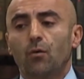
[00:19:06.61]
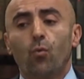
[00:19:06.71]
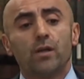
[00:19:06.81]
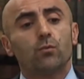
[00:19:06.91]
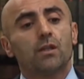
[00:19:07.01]

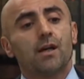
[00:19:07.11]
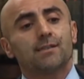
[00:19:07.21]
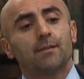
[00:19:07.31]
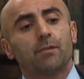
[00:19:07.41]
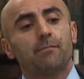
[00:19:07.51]
one will
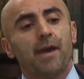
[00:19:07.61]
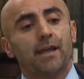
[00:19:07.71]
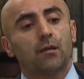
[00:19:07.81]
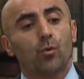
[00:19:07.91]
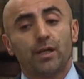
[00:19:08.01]
not simply
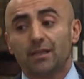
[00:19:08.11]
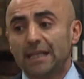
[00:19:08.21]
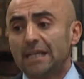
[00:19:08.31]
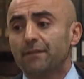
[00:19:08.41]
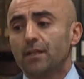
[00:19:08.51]
pack away and leave.